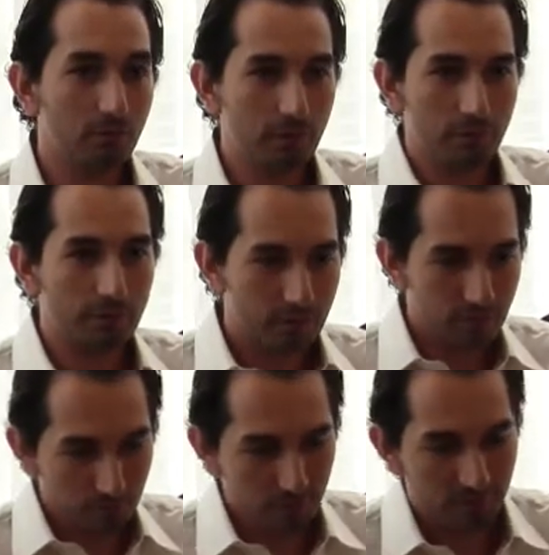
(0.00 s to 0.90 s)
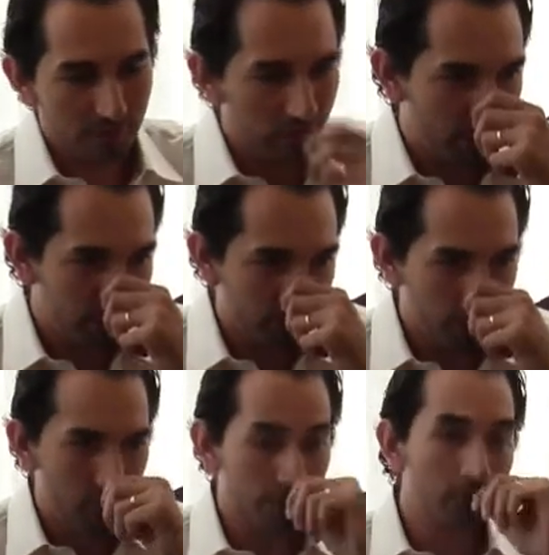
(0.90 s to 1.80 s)
When you take it to the business side, it's
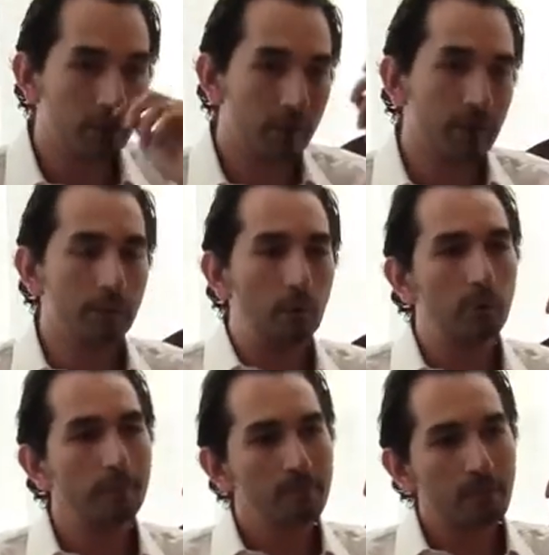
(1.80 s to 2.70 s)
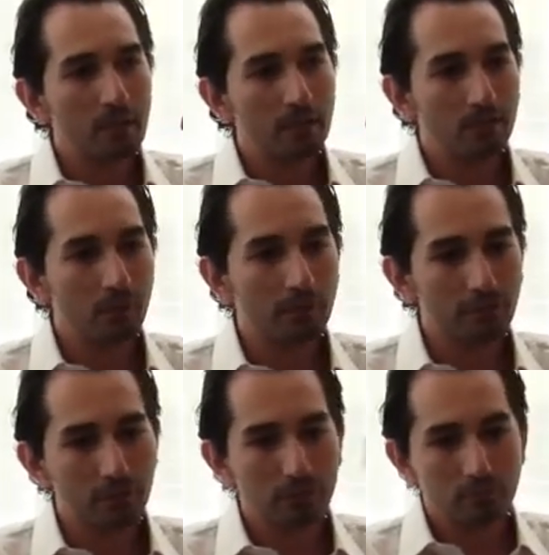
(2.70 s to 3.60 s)
not just cooking anymore. So I
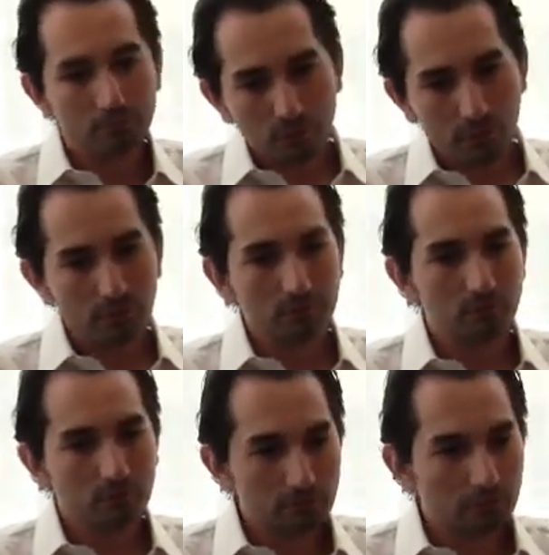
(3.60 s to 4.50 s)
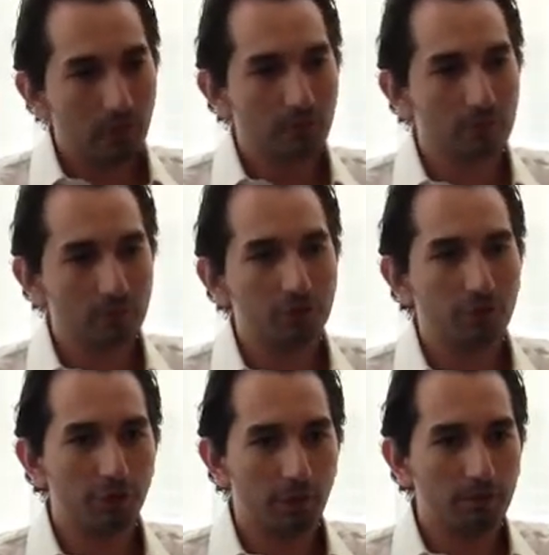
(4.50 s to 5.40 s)
thought, well, I can
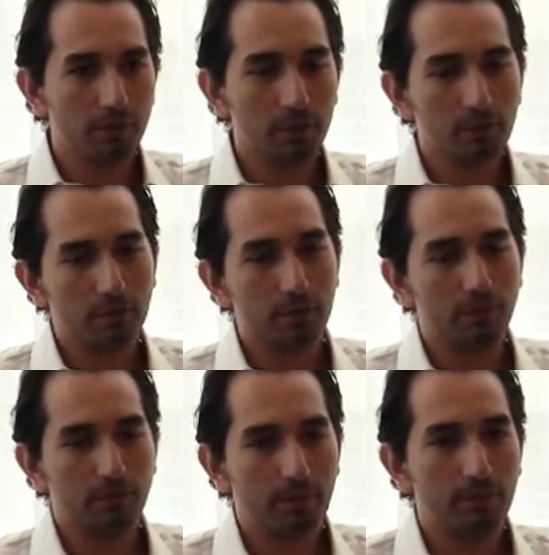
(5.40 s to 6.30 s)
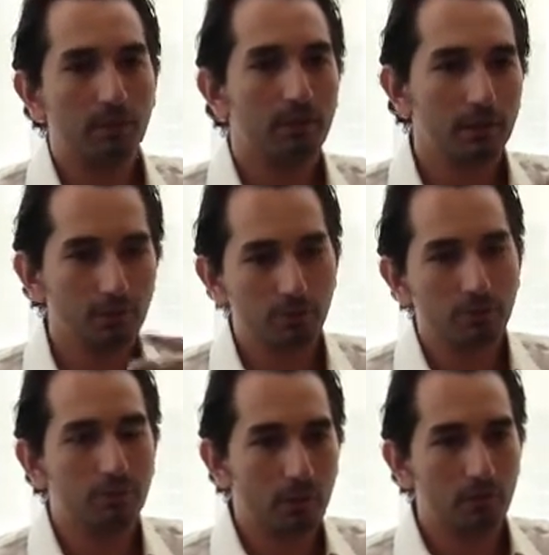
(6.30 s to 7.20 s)
share my cooking with people. I can
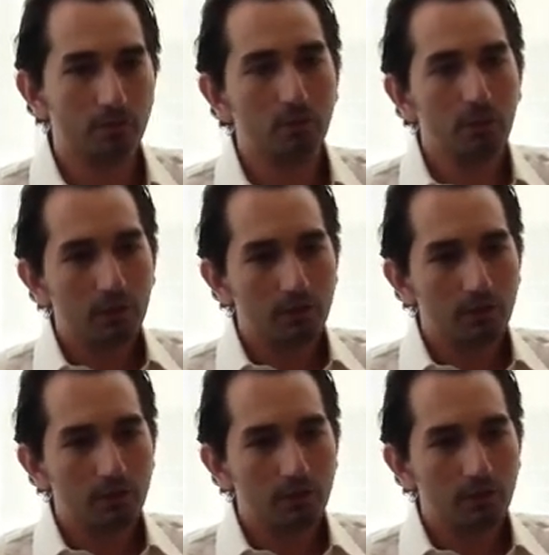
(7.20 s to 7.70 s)
show them how